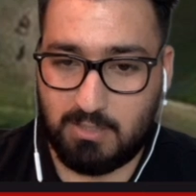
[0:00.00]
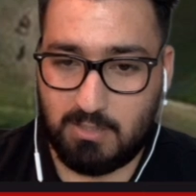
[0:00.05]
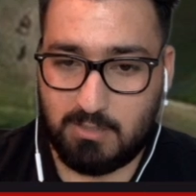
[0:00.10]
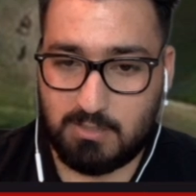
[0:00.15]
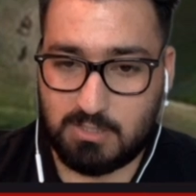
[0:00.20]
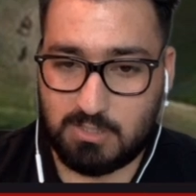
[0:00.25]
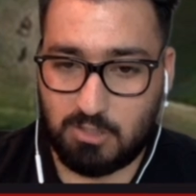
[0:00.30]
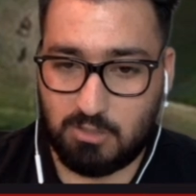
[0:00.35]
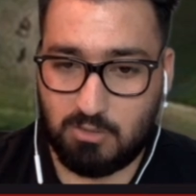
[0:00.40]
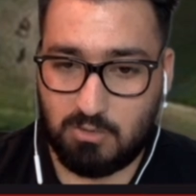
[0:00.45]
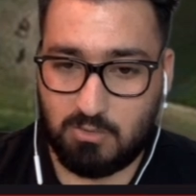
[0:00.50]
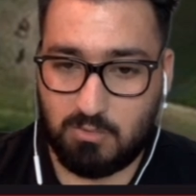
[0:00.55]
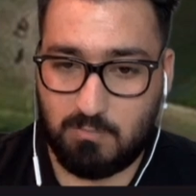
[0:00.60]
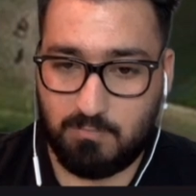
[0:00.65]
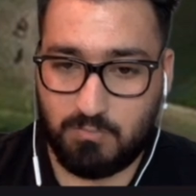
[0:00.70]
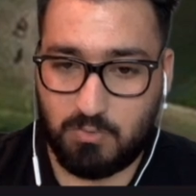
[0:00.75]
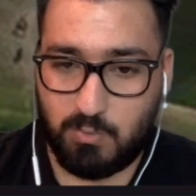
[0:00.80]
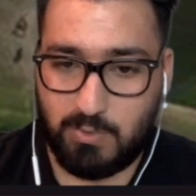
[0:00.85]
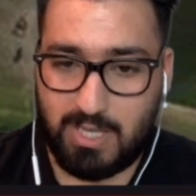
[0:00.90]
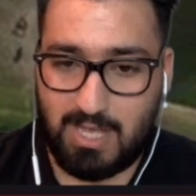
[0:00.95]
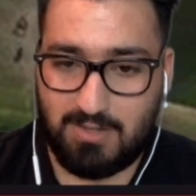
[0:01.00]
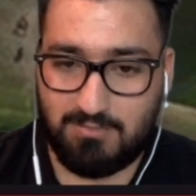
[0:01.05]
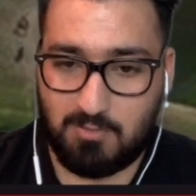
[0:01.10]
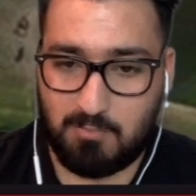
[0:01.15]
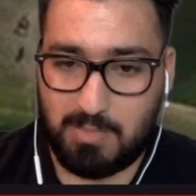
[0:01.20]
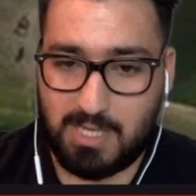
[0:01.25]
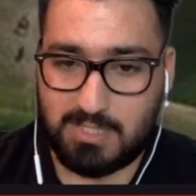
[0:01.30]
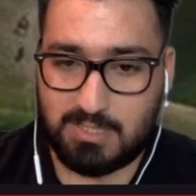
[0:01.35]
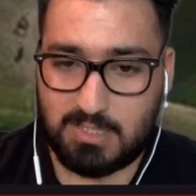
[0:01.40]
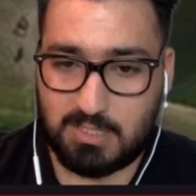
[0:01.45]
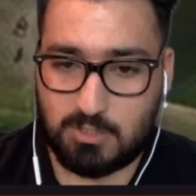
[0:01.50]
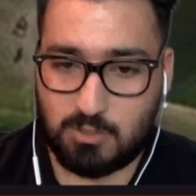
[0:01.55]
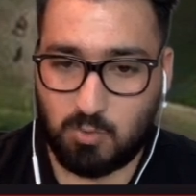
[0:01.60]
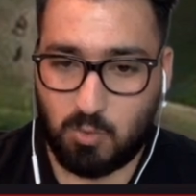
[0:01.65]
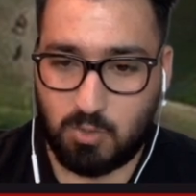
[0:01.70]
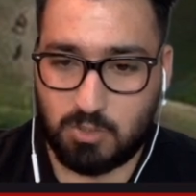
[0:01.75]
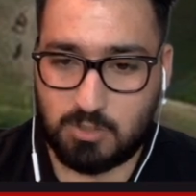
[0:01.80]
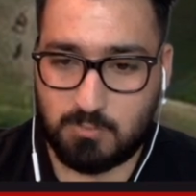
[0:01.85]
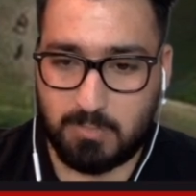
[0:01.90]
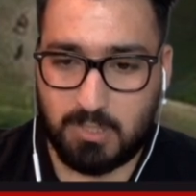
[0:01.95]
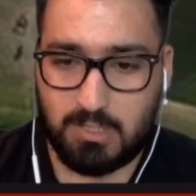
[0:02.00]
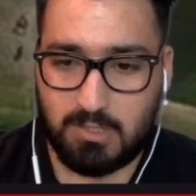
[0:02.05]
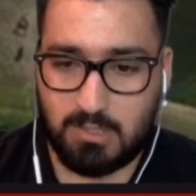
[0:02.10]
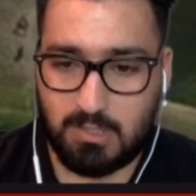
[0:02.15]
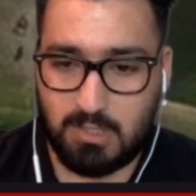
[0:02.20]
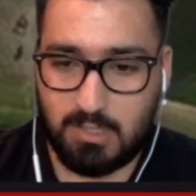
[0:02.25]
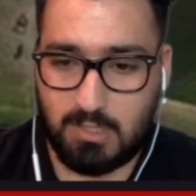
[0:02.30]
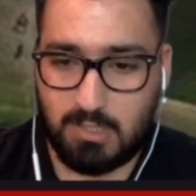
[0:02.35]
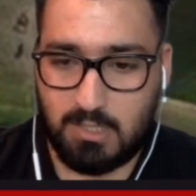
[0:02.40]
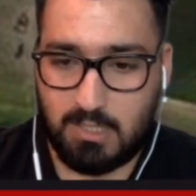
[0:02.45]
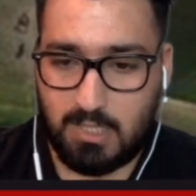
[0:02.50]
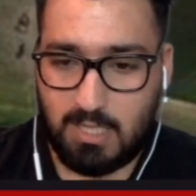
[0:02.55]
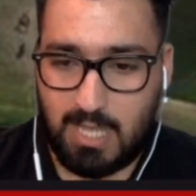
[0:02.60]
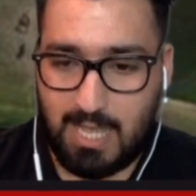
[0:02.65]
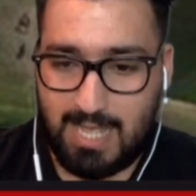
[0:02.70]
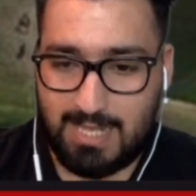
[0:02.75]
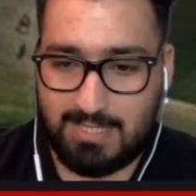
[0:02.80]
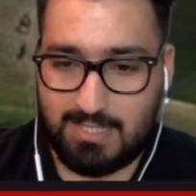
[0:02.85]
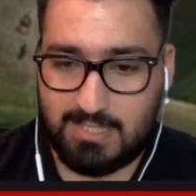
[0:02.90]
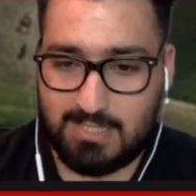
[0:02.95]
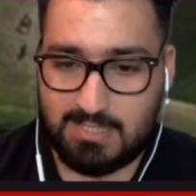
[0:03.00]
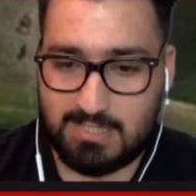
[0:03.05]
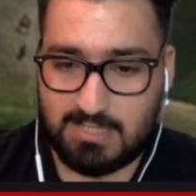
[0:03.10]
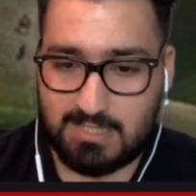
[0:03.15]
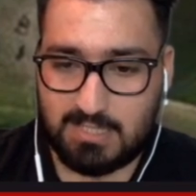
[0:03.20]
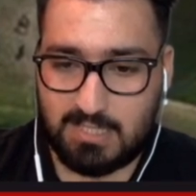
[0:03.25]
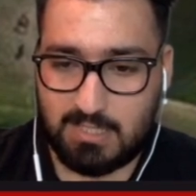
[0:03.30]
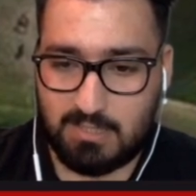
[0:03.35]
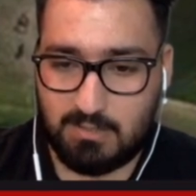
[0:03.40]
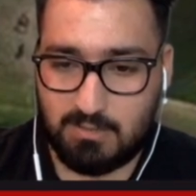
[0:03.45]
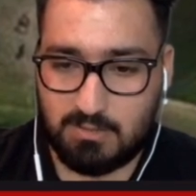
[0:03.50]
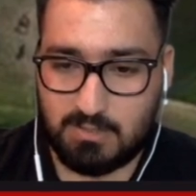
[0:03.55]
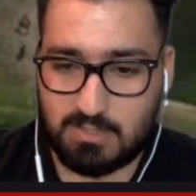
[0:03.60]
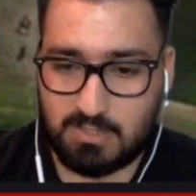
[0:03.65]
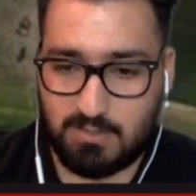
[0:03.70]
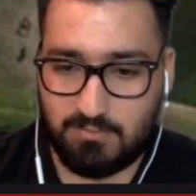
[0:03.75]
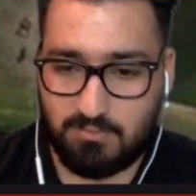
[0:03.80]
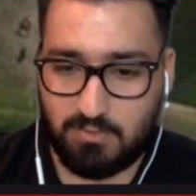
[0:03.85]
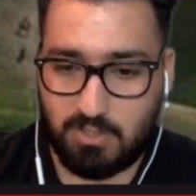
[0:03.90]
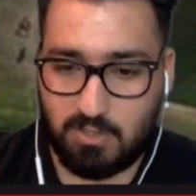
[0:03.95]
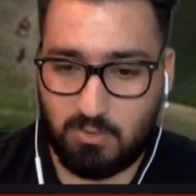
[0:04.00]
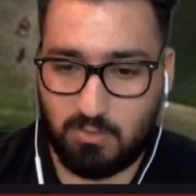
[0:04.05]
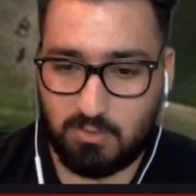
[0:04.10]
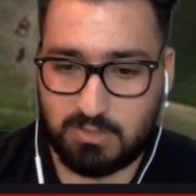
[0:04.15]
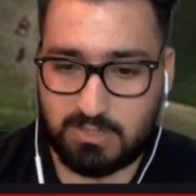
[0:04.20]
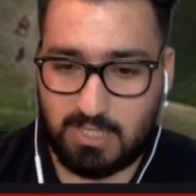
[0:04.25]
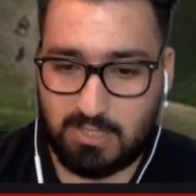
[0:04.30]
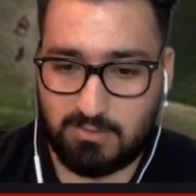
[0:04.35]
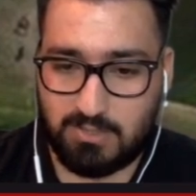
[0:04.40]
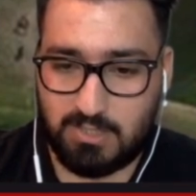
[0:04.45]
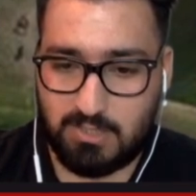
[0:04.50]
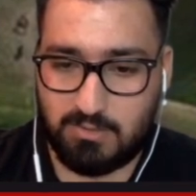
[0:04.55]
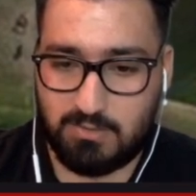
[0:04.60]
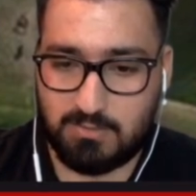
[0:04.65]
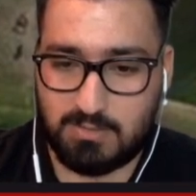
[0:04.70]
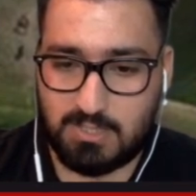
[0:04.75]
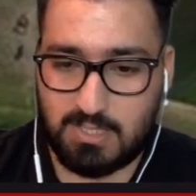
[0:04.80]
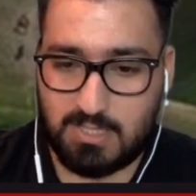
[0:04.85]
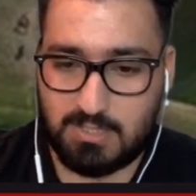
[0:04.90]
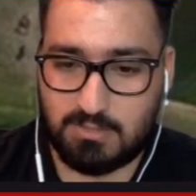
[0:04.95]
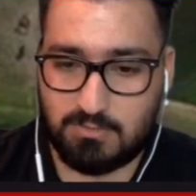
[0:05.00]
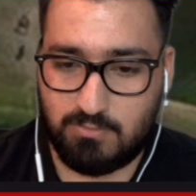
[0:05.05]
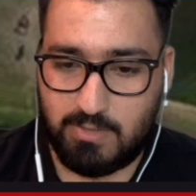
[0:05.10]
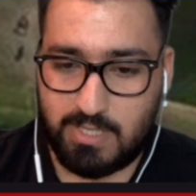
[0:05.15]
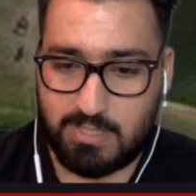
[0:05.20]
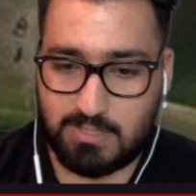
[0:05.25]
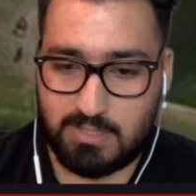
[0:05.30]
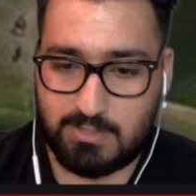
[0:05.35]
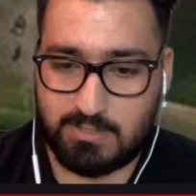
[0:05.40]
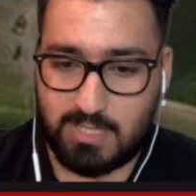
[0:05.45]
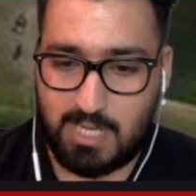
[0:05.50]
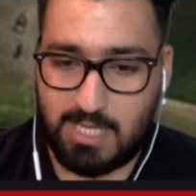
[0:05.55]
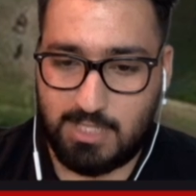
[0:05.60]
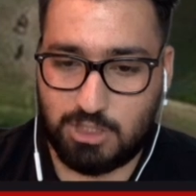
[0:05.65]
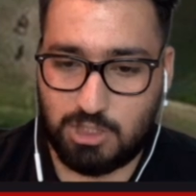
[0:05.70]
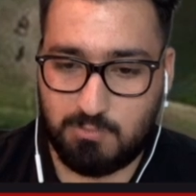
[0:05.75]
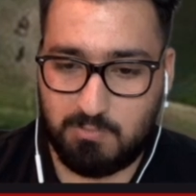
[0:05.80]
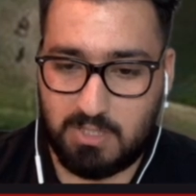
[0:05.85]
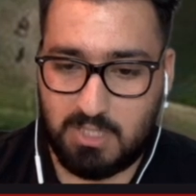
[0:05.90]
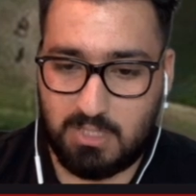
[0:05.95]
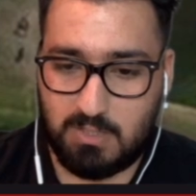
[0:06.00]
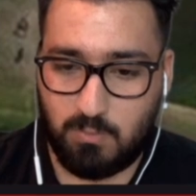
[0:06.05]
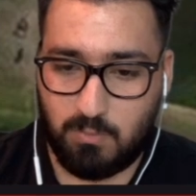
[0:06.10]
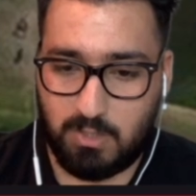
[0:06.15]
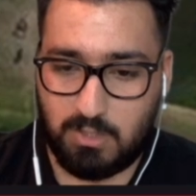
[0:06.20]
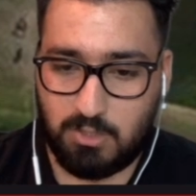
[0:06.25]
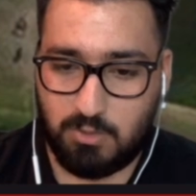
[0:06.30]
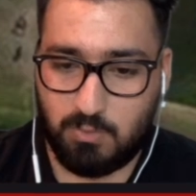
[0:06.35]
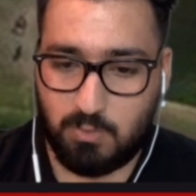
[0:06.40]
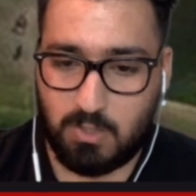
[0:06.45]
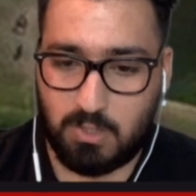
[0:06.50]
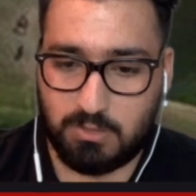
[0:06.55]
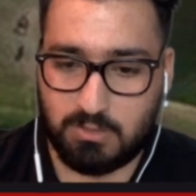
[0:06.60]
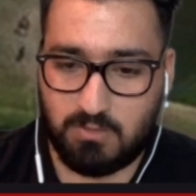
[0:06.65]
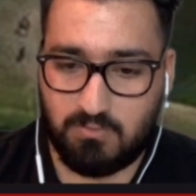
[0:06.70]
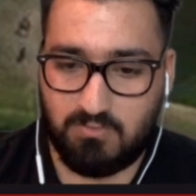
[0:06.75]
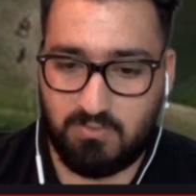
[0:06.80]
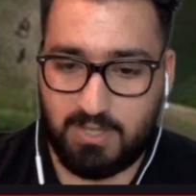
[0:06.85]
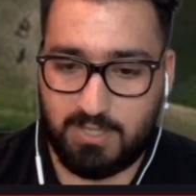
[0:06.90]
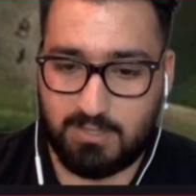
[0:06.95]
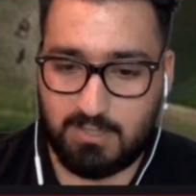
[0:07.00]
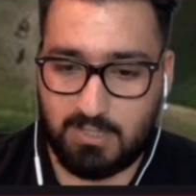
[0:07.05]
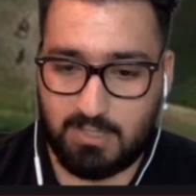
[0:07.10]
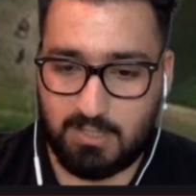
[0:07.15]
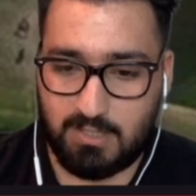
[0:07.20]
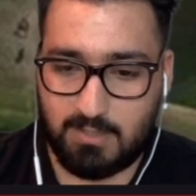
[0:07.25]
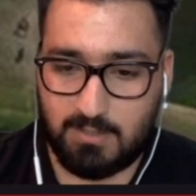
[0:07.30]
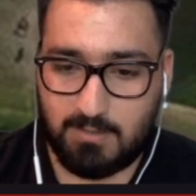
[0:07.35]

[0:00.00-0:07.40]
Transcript: So we have a basic swordsman, and his skills, if we hold down here, it says raises HP when you are defending,